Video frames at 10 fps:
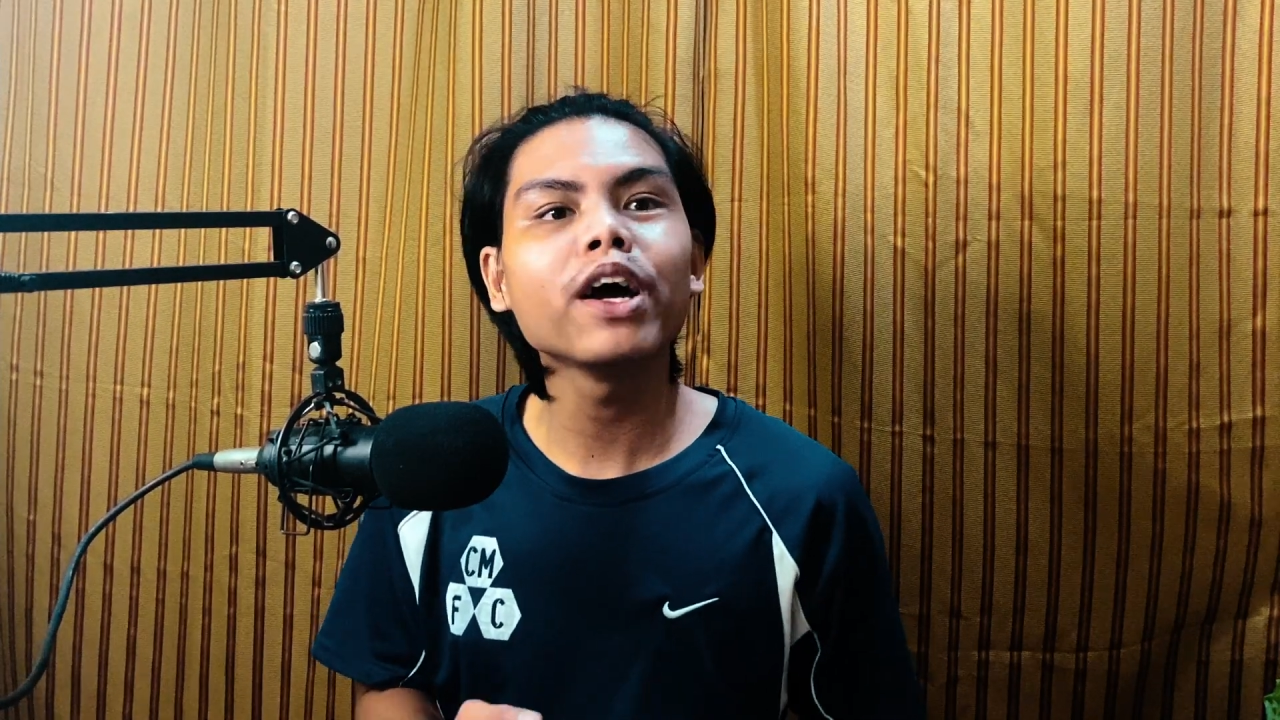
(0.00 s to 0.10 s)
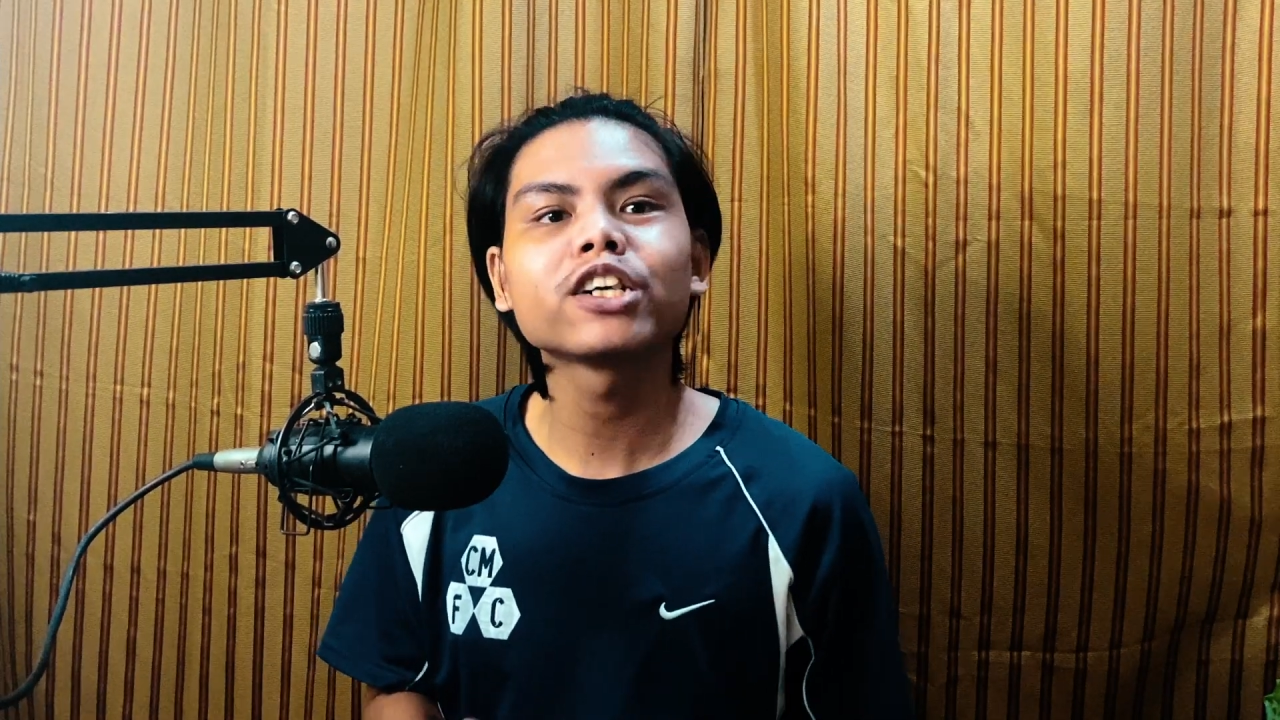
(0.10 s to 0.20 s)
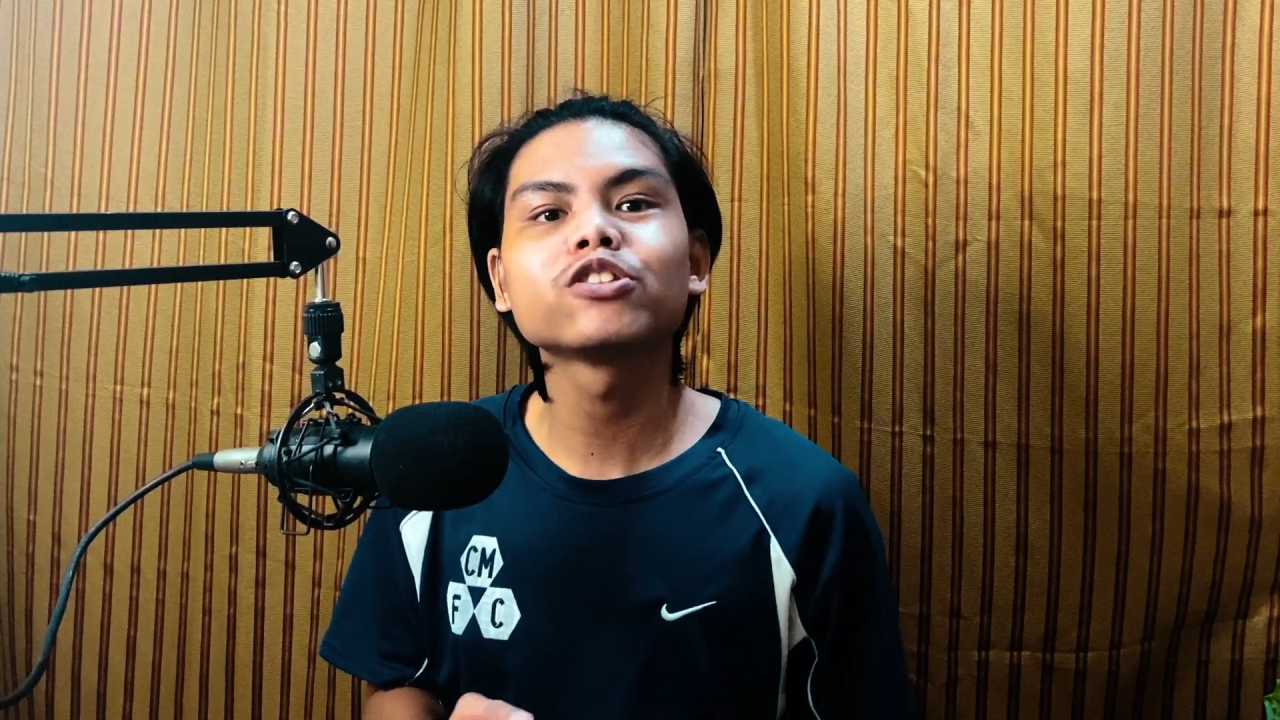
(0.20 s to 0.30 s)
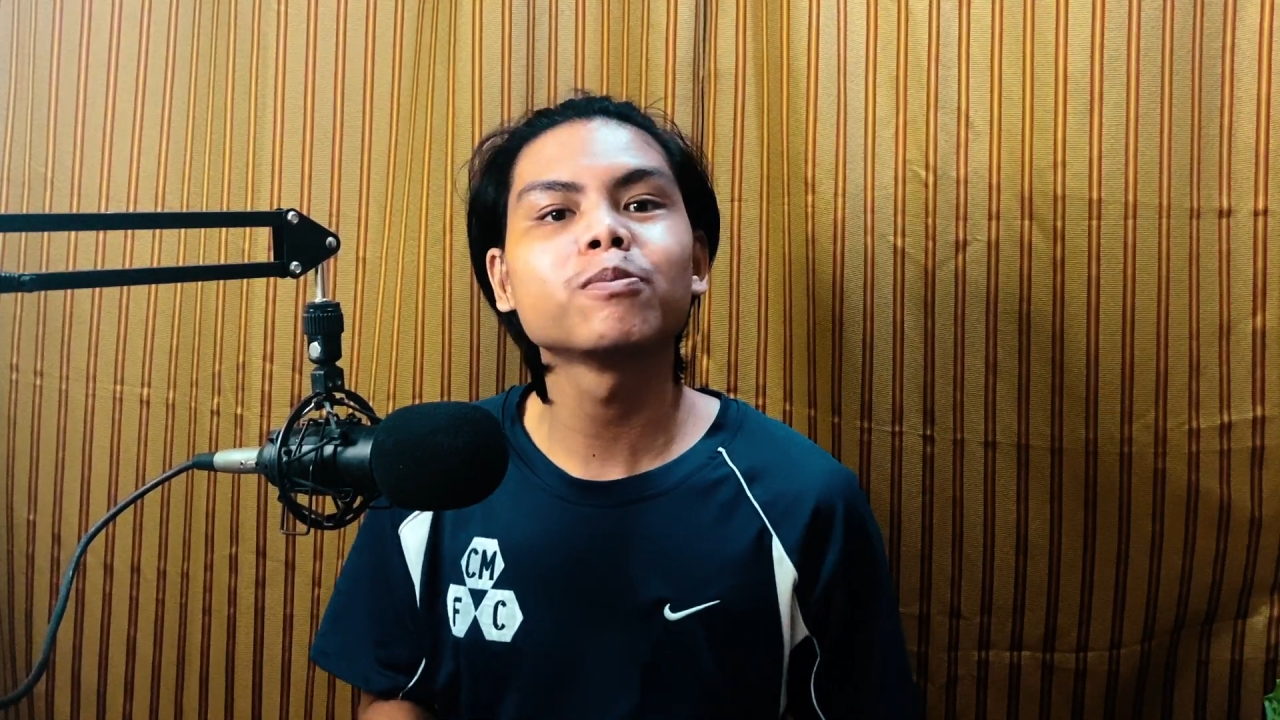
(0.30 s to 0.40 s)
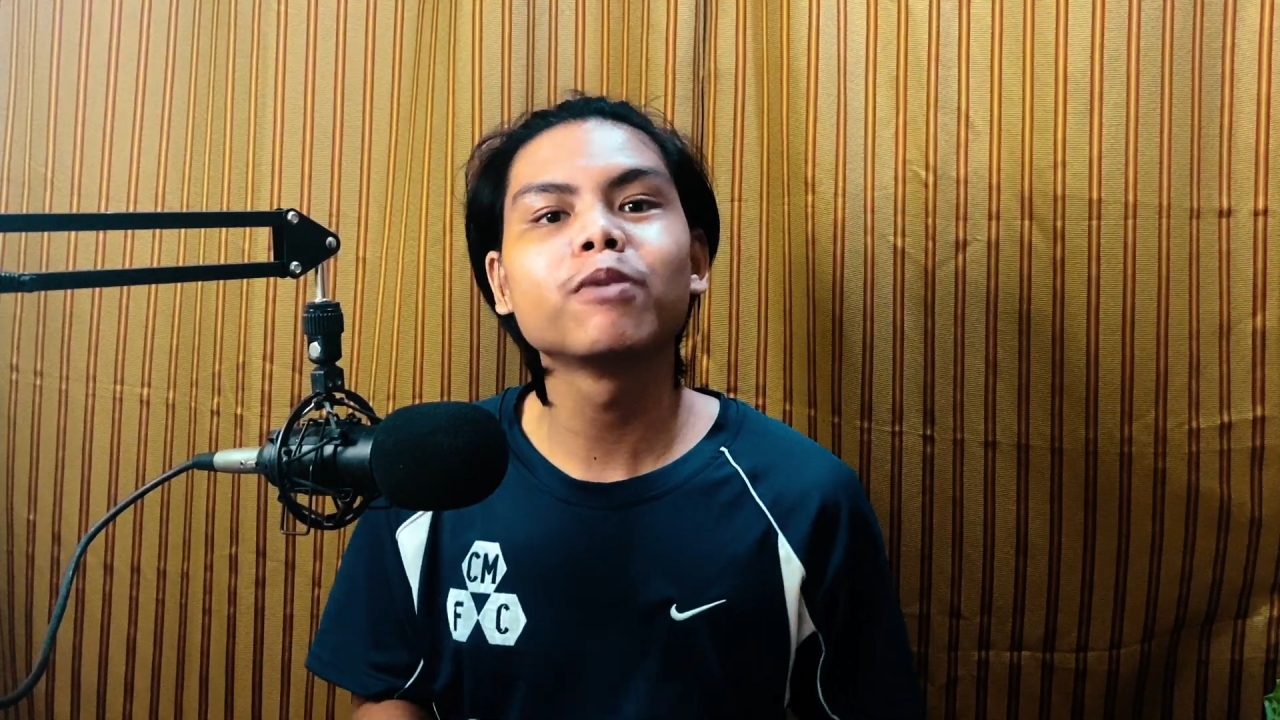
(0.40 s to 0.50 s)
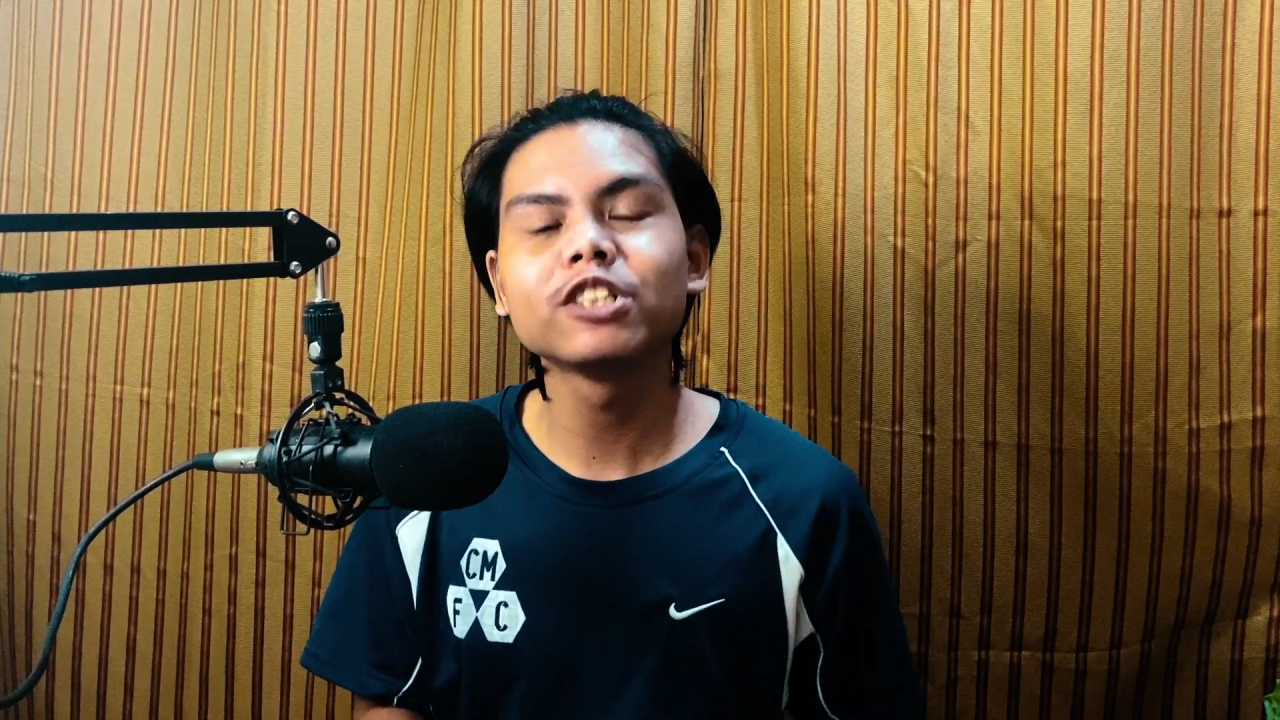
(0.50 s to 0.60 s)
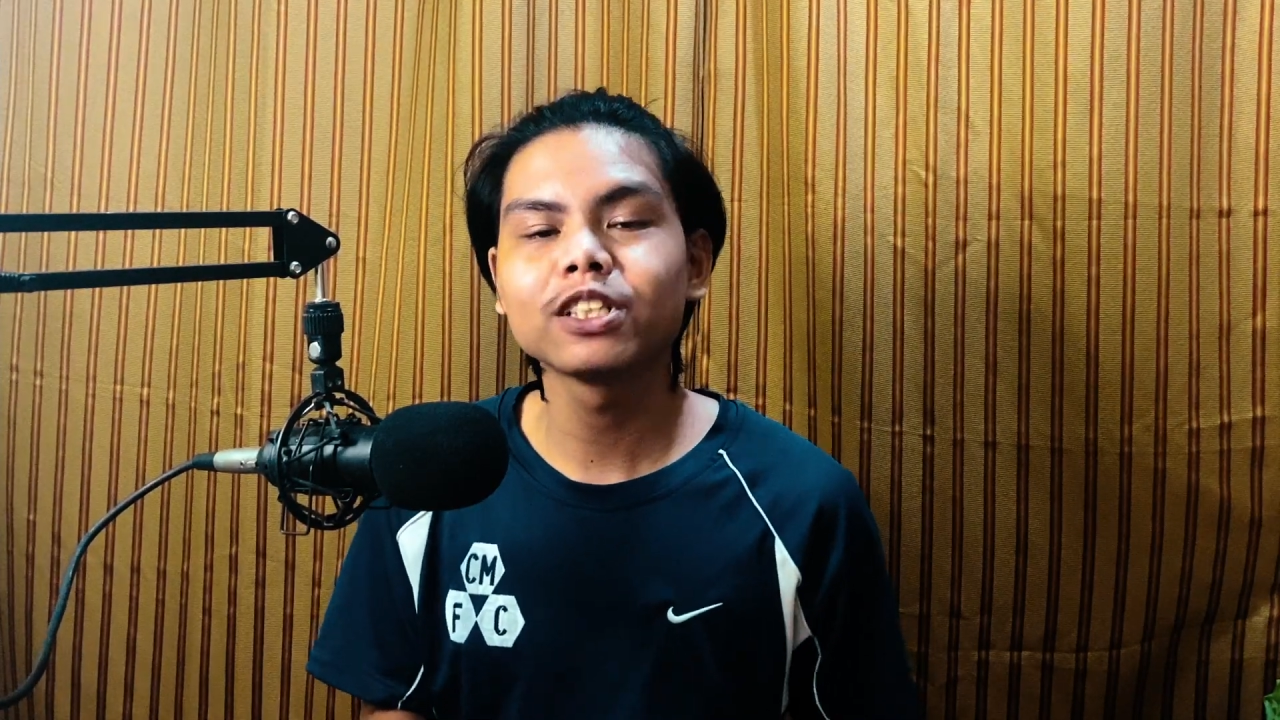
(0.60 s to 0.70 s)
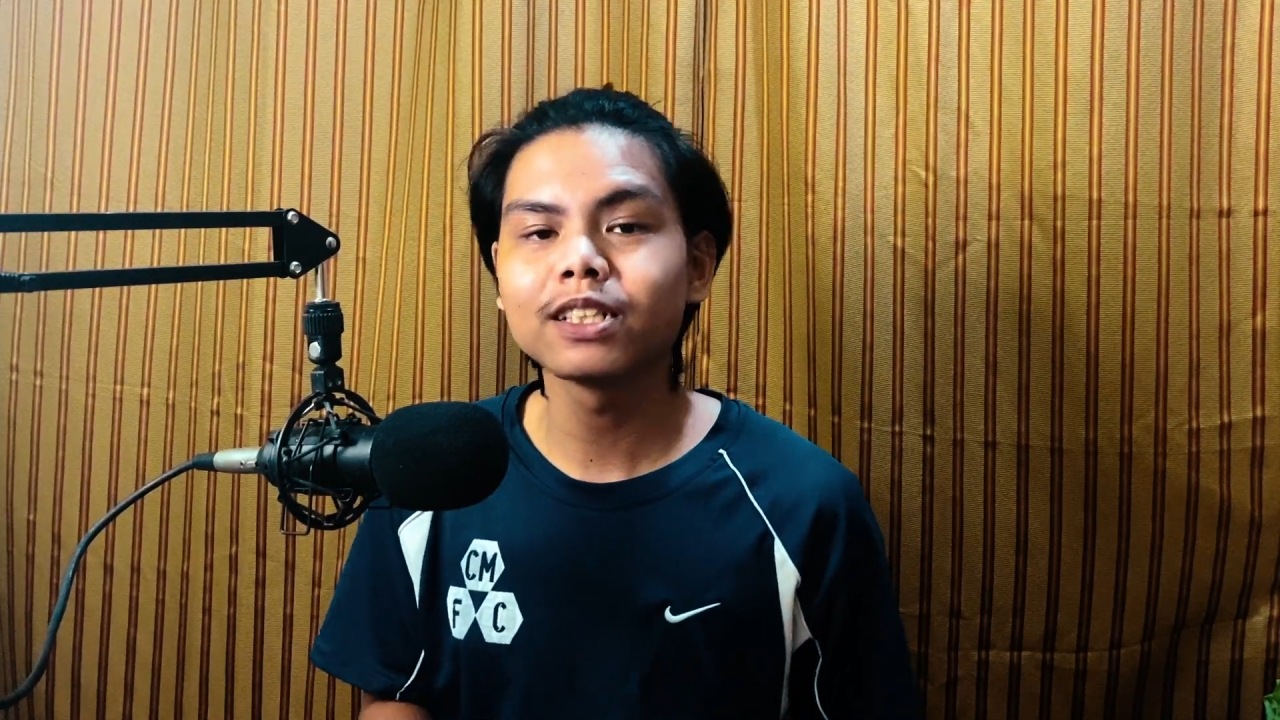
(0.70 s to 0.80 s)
extra budget